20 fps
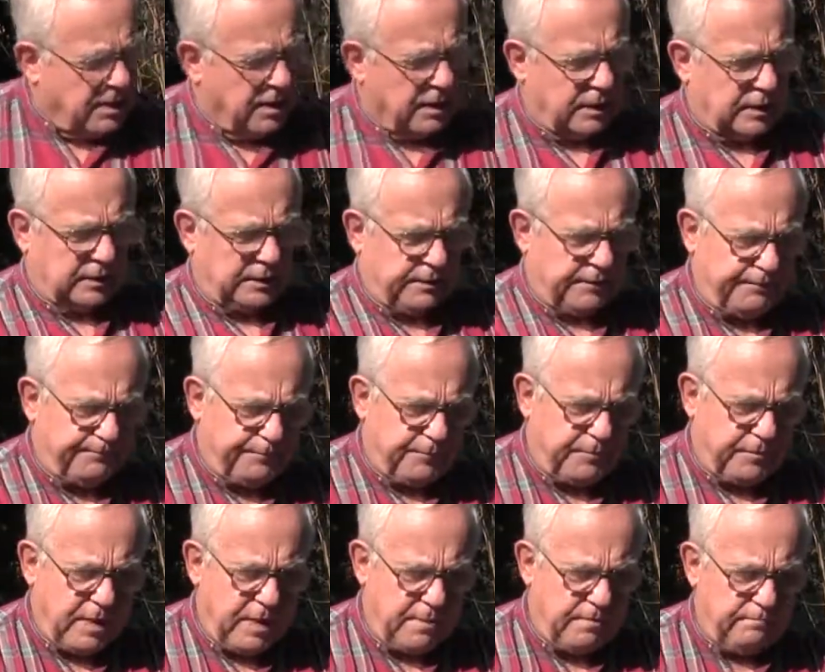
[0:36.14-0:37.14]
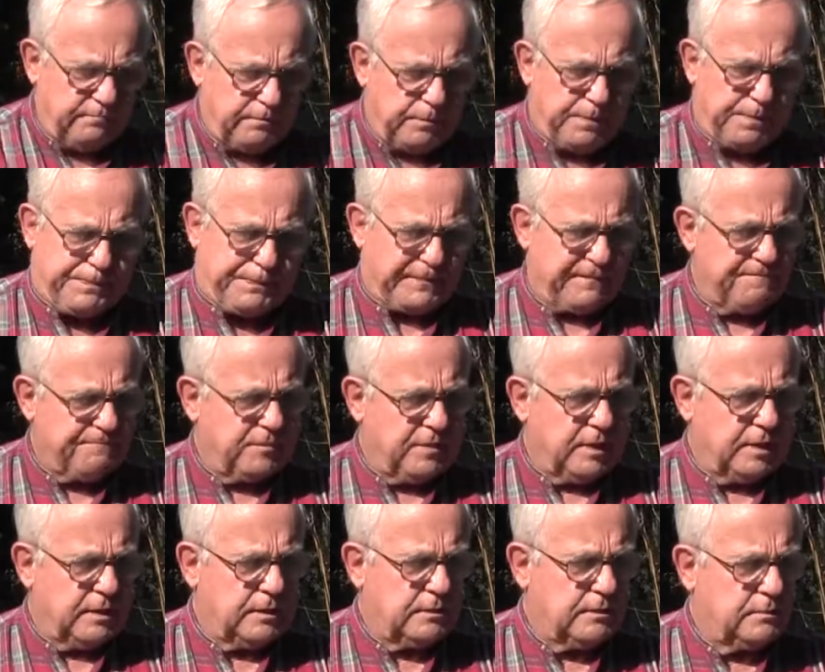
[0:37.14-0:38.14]

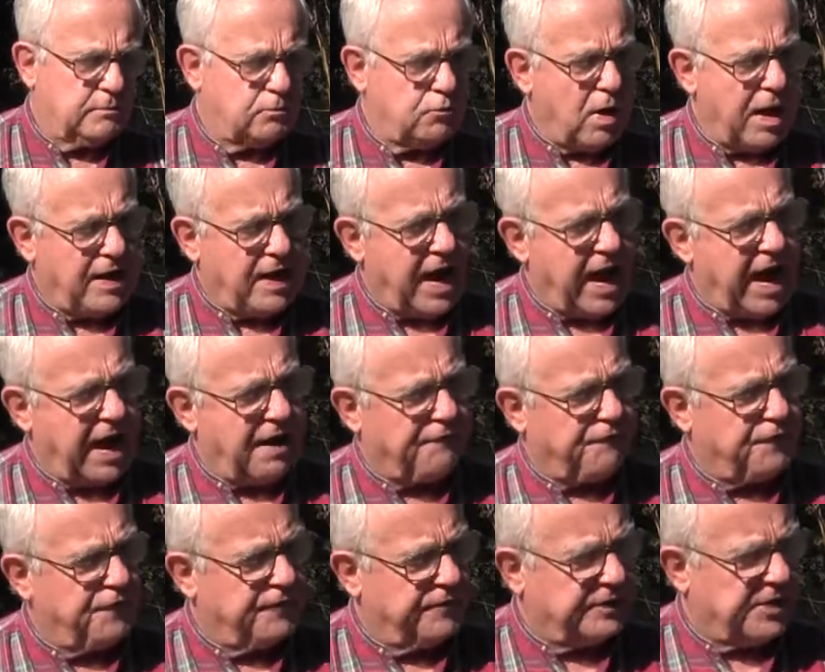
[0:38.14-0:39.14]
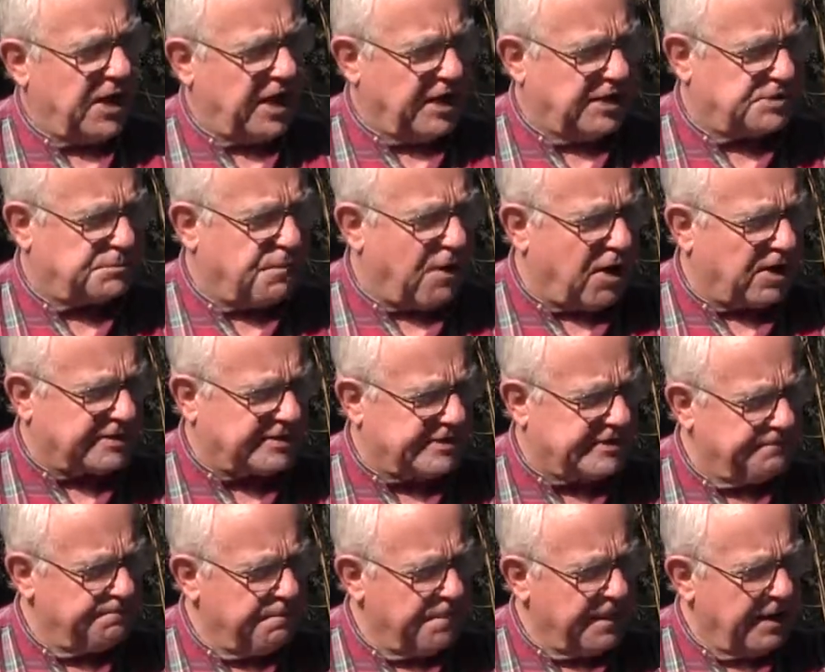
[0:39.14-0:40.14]
2.5, 3-inch pots
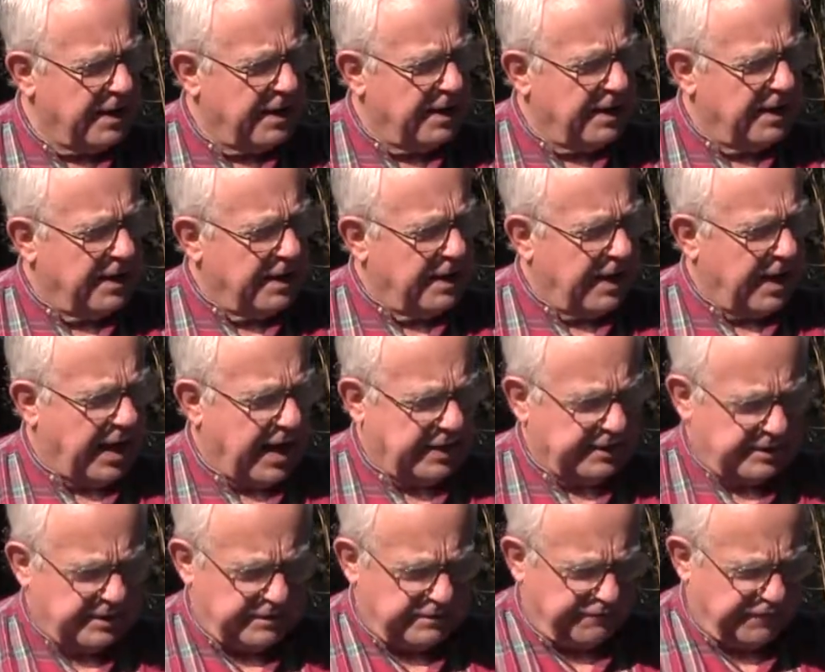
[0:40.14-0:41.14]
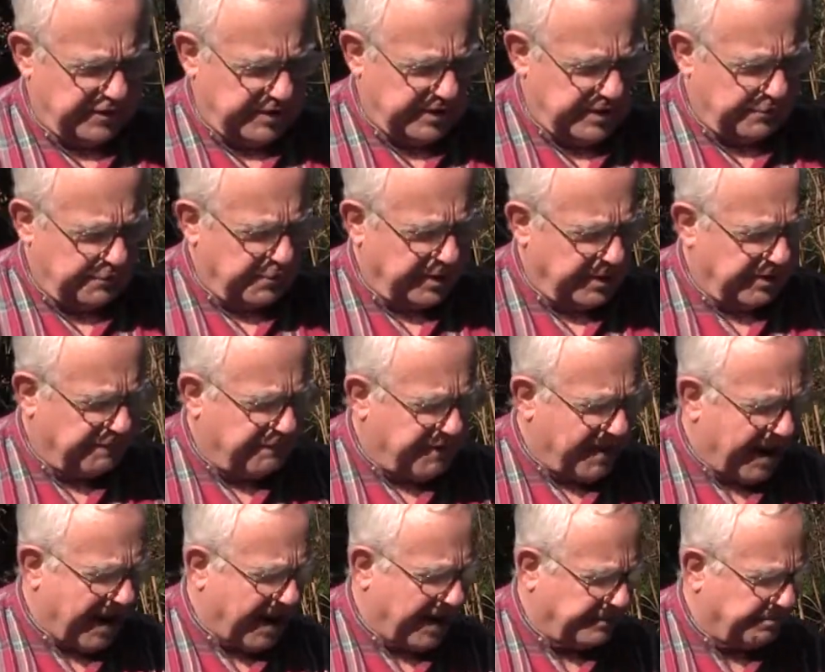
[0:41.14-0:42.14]
and fill them with a
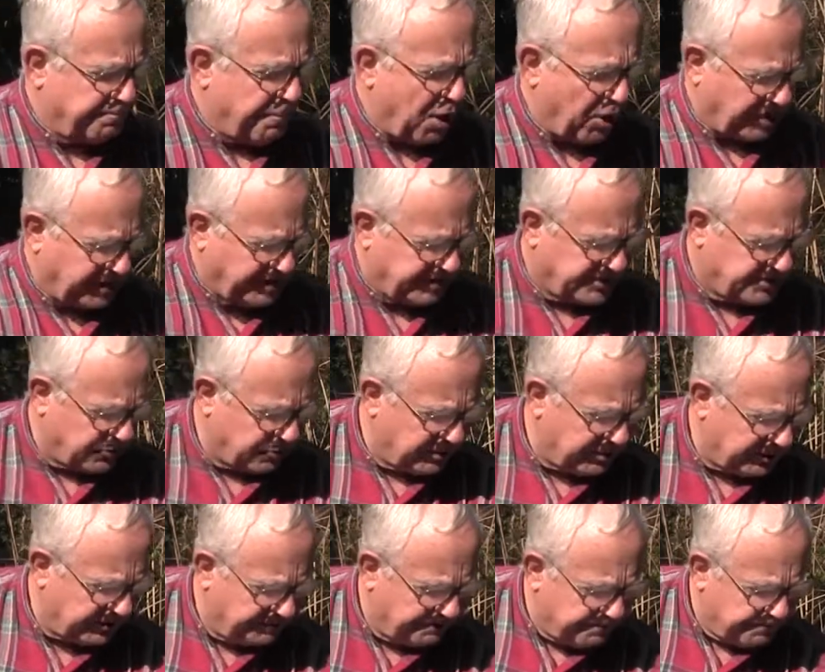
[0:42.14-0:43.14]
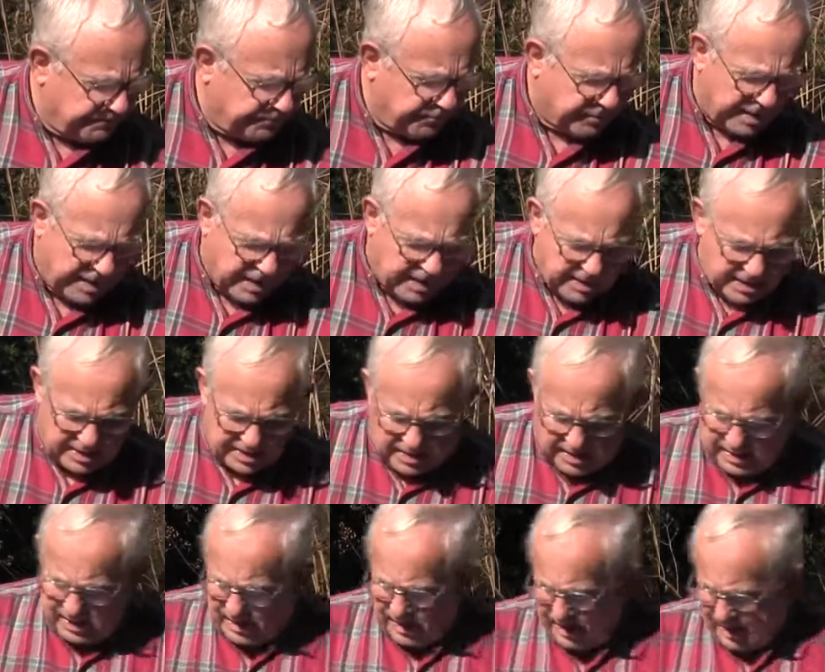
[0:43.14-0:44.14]
fine potting soil.
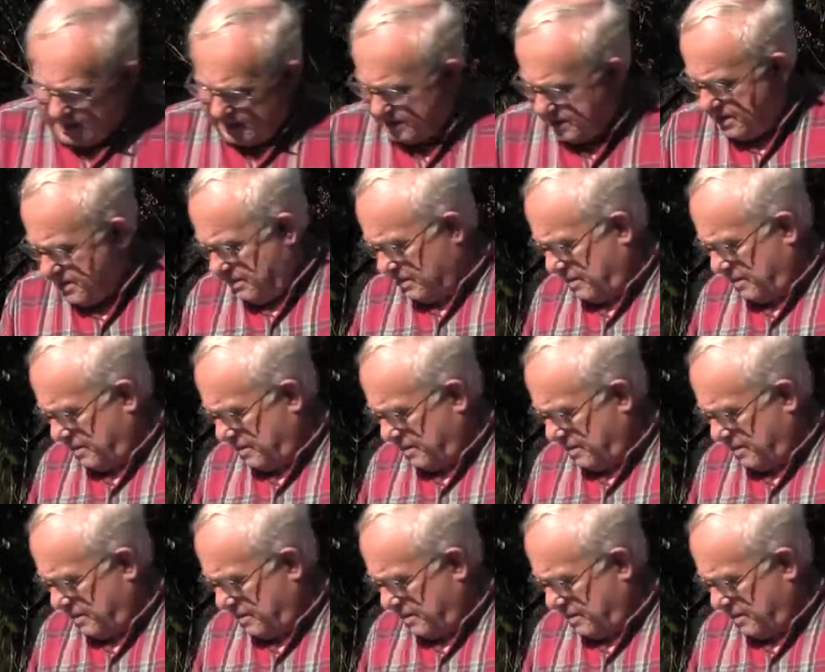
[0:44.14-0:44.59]
And